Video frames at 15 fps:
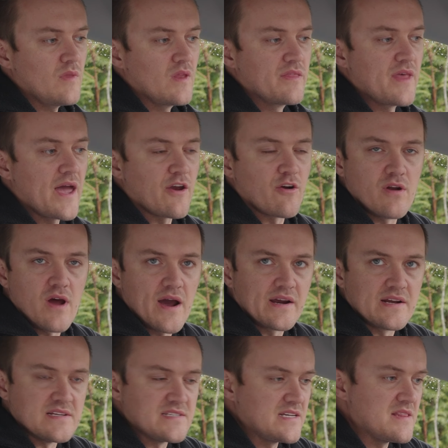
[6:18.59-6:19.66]
that you're not
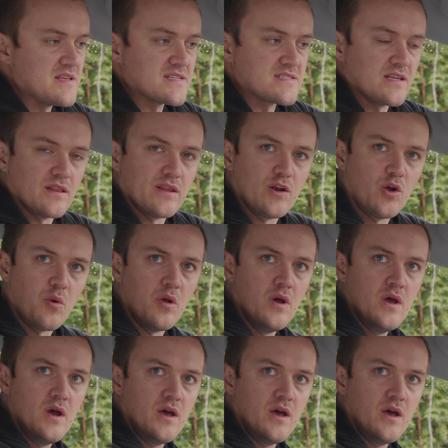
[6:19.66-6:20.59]
going to see this little,